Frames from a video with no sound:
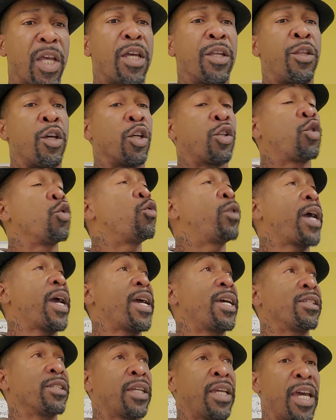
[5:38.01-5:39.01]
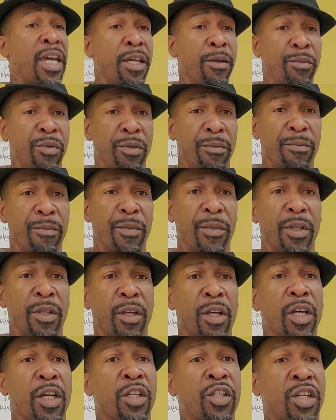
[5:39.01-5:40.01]
There are two kinds of capes.
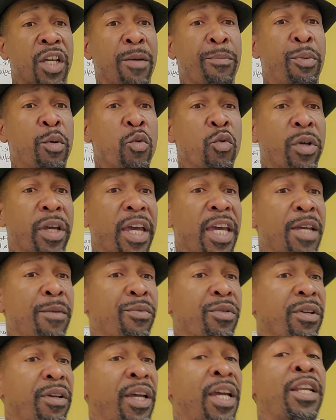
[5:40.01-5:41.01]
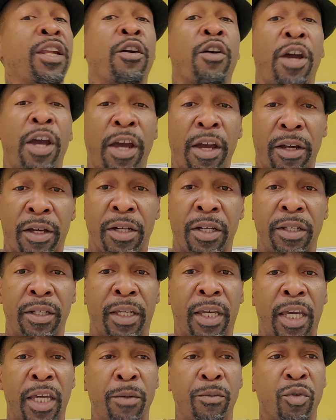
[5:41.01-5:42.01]
Shampoo capes and there are hair cutting
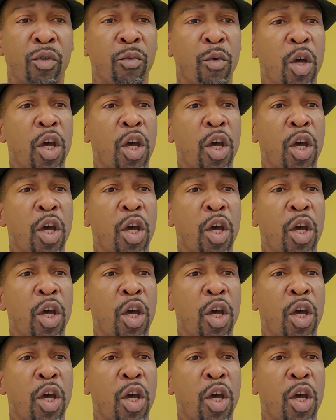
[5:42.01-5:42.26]
capes.